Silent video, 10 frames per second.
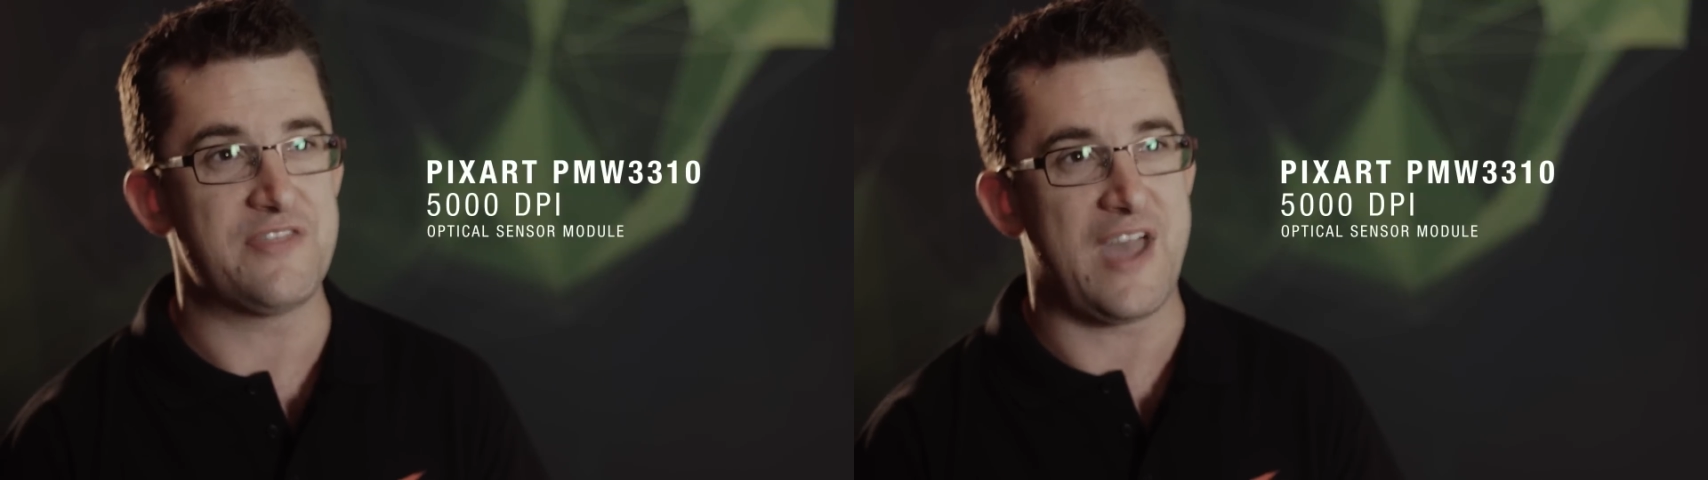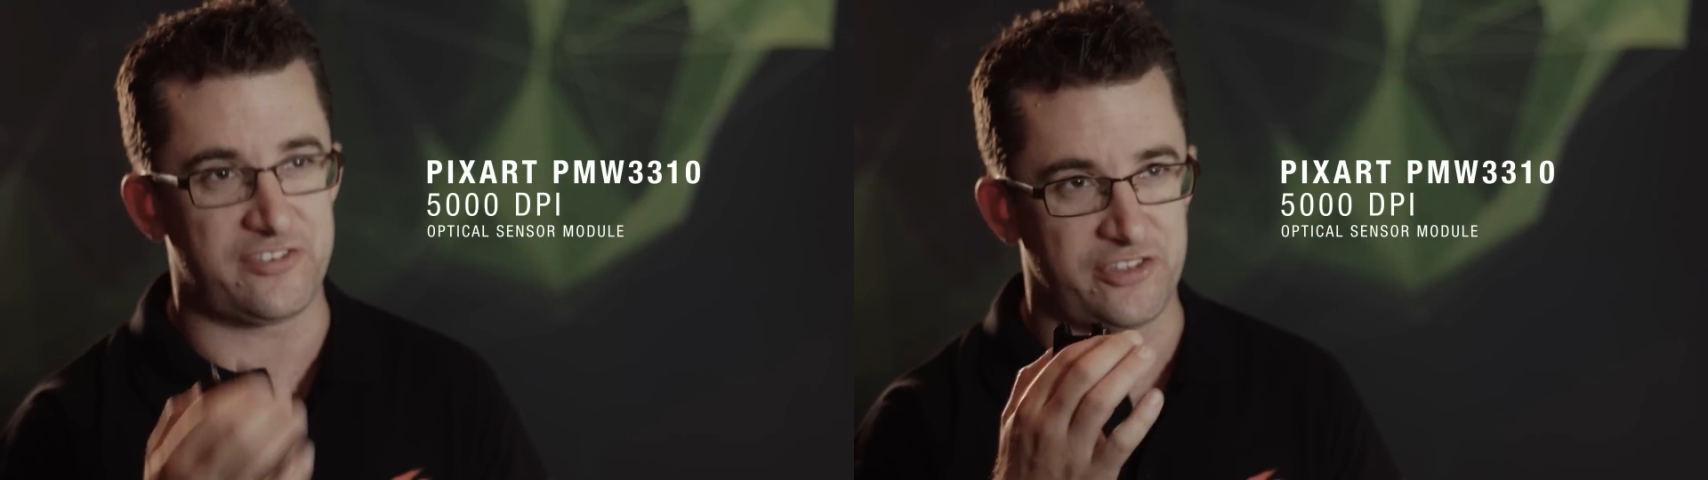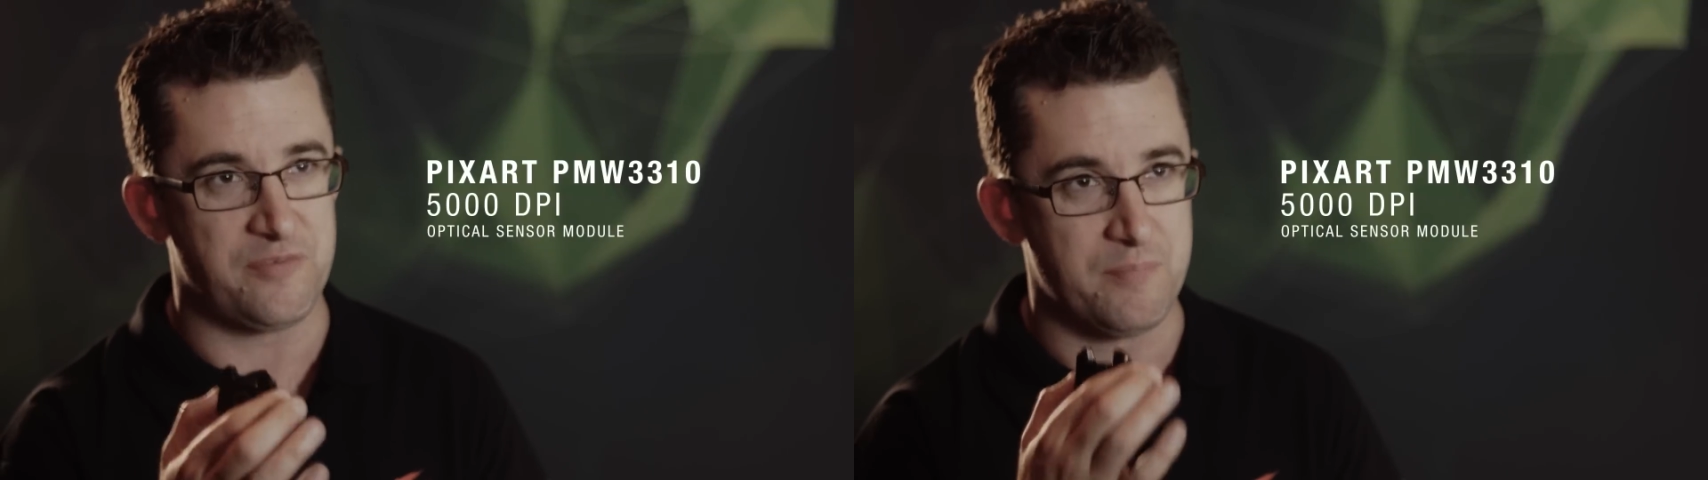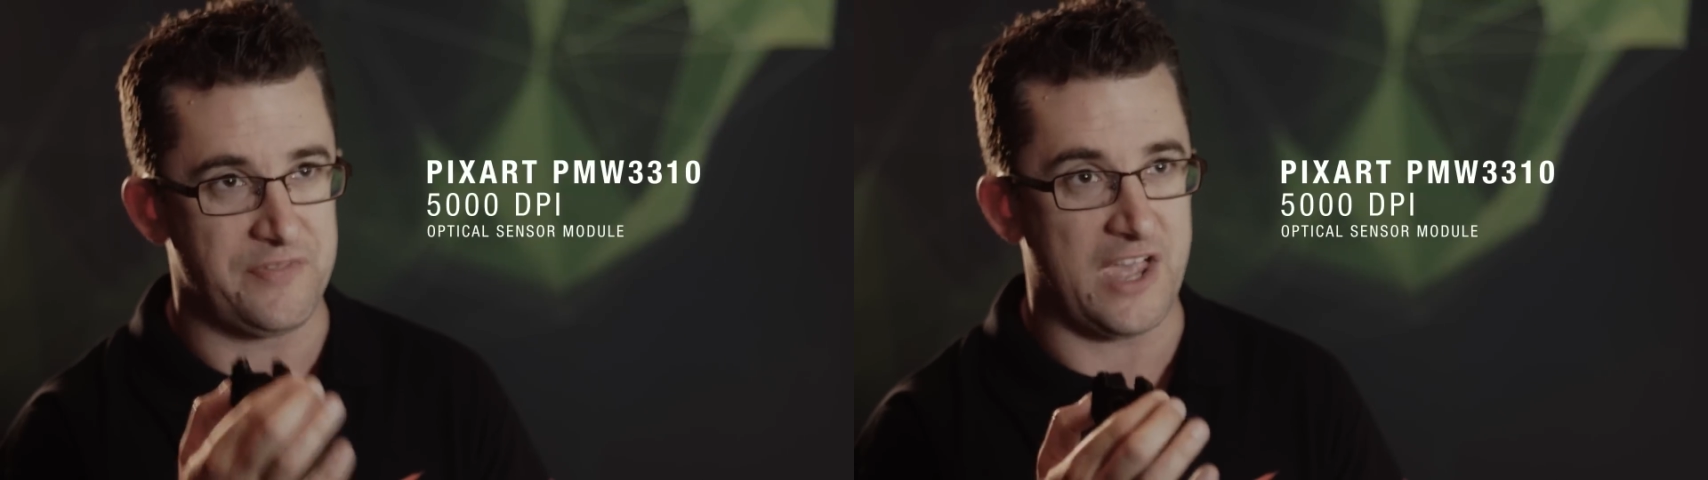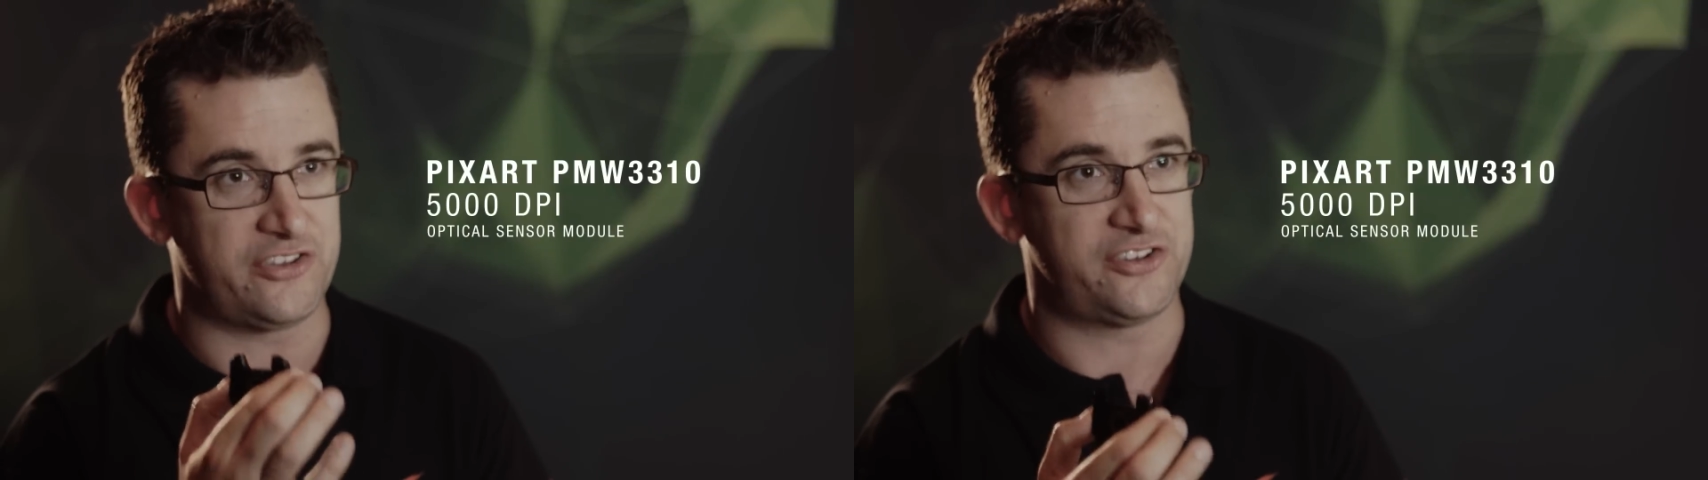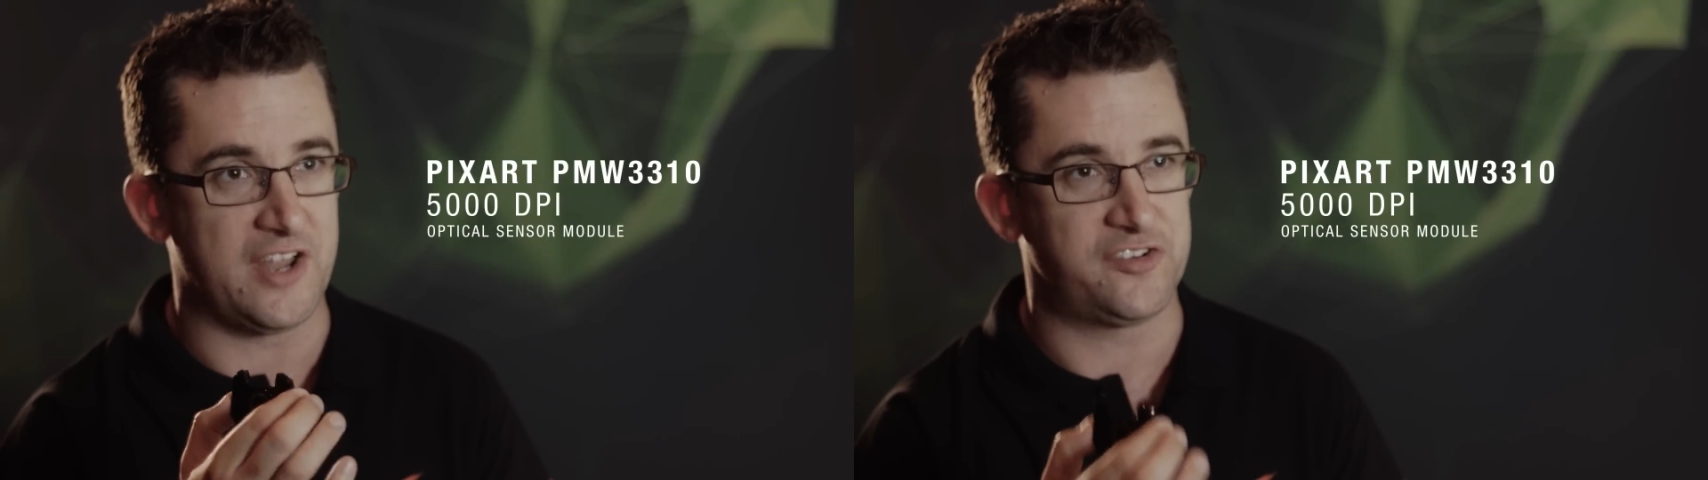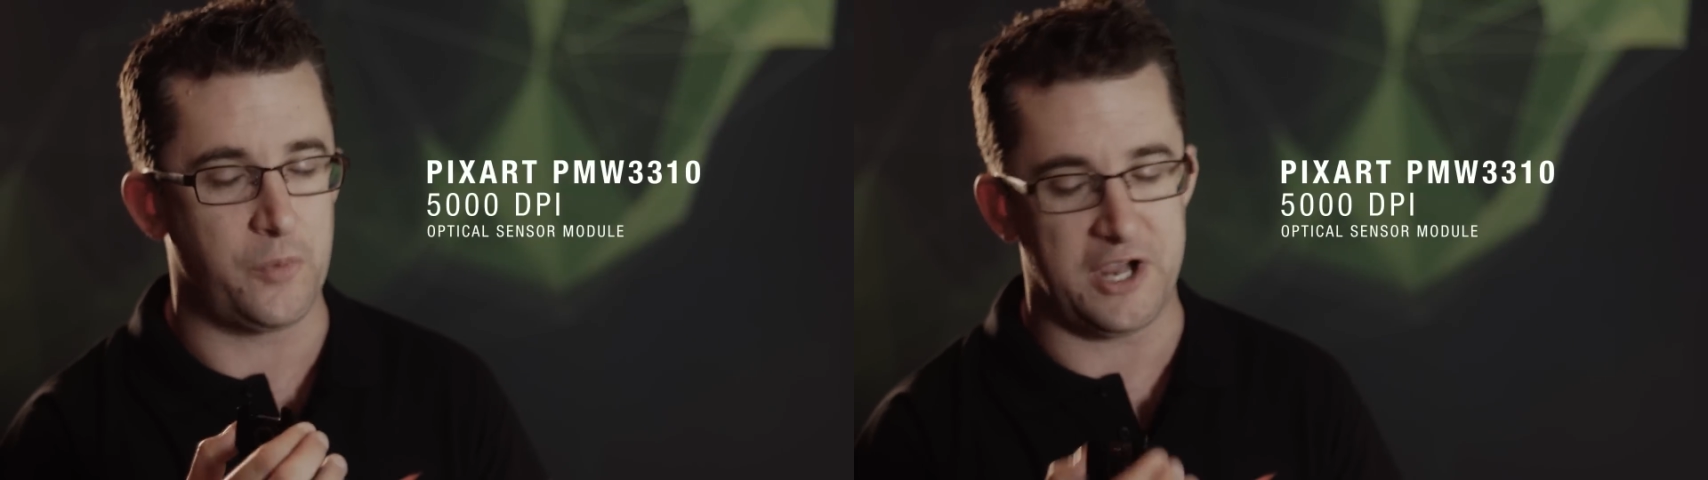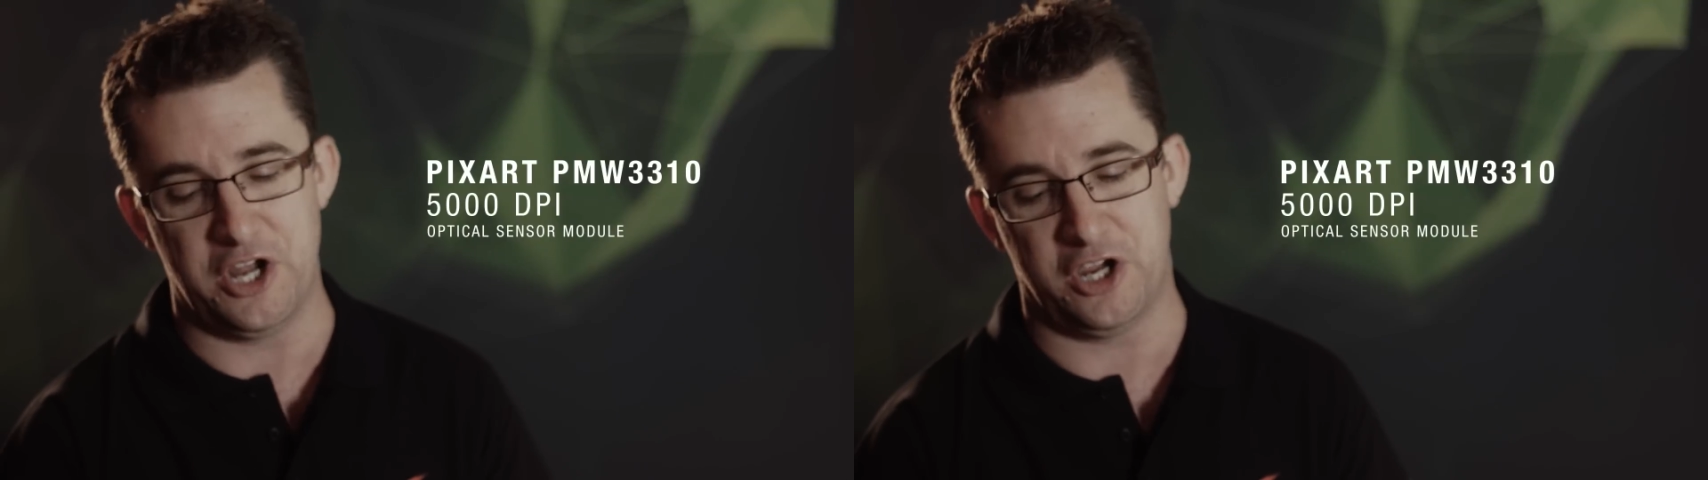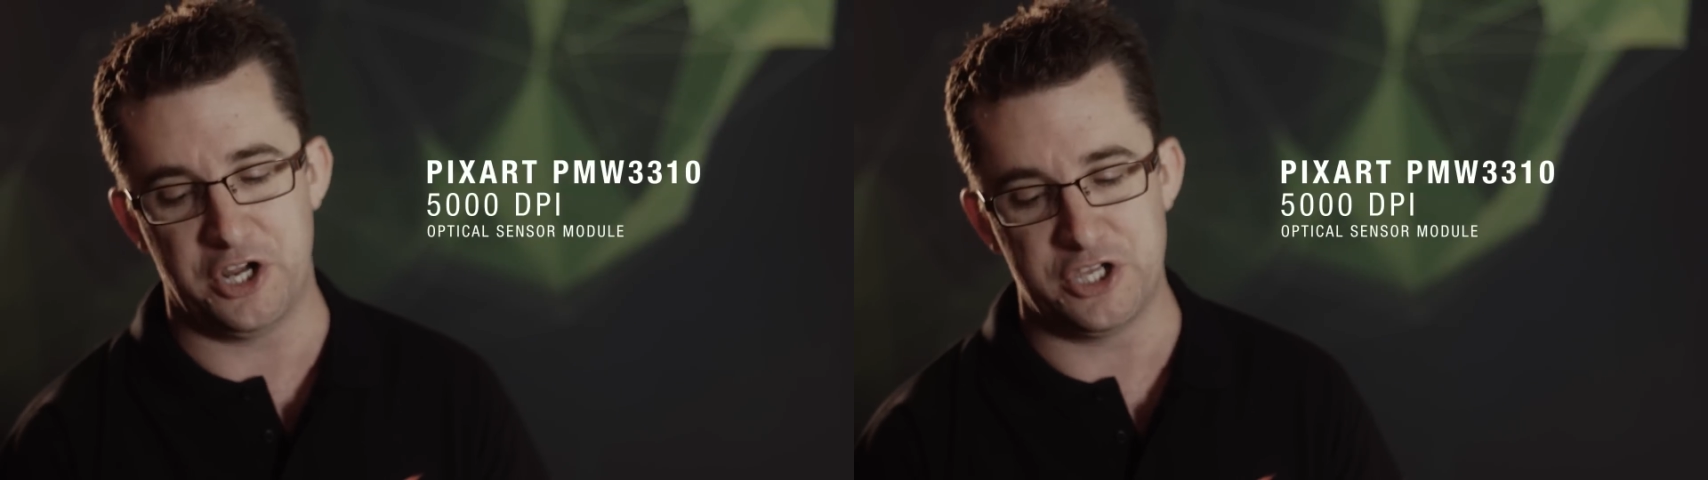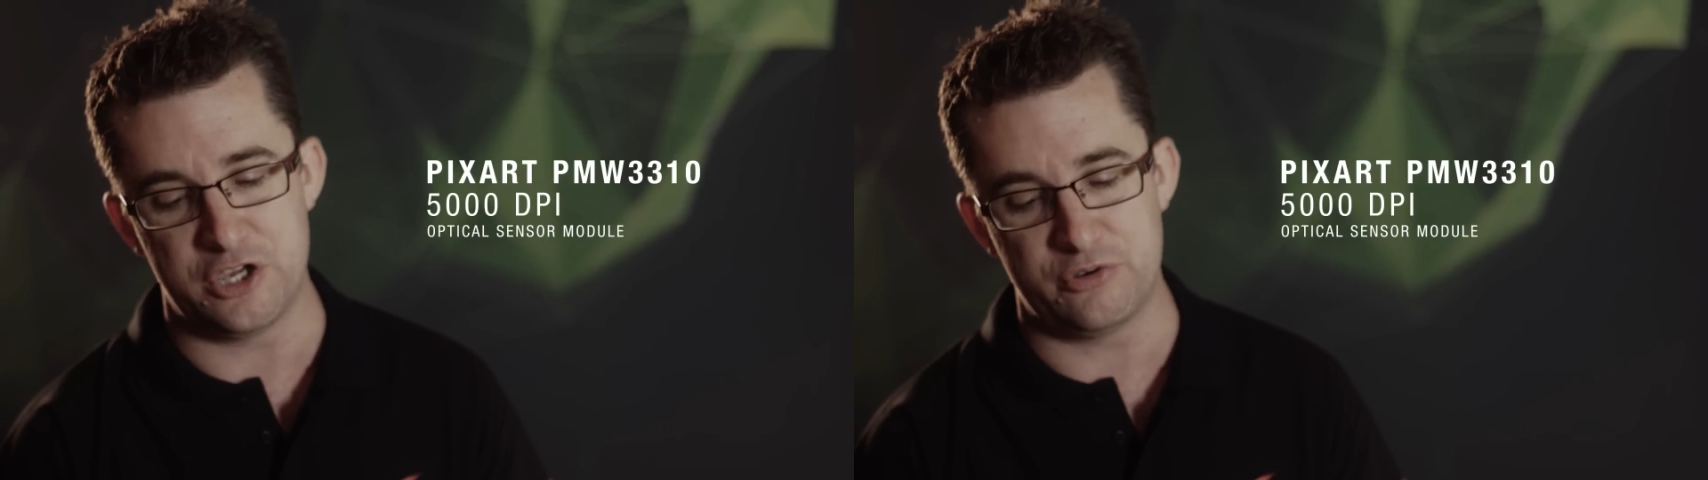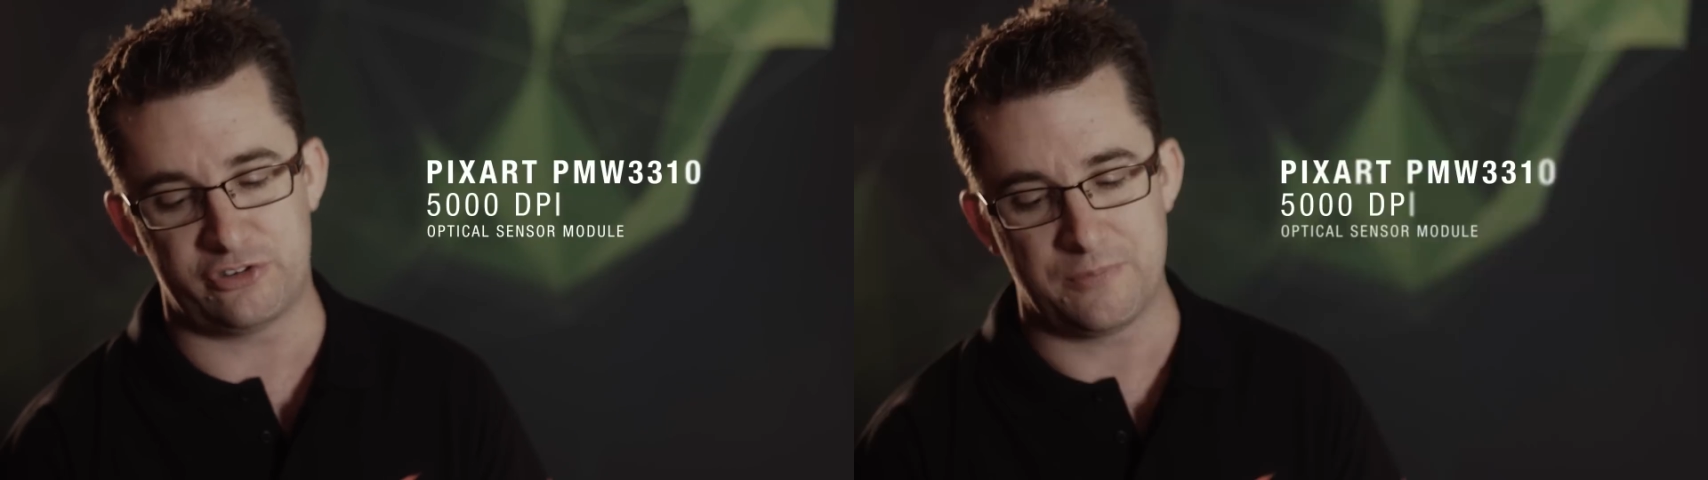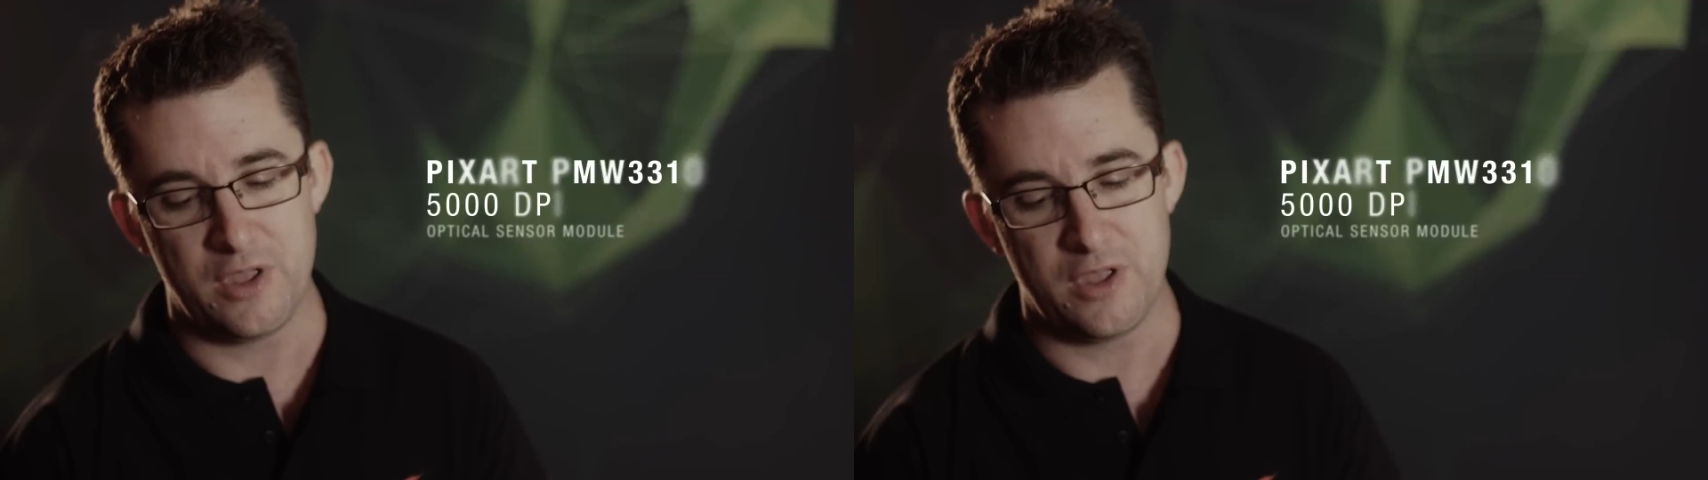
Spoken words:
that's the sensor we're going to use.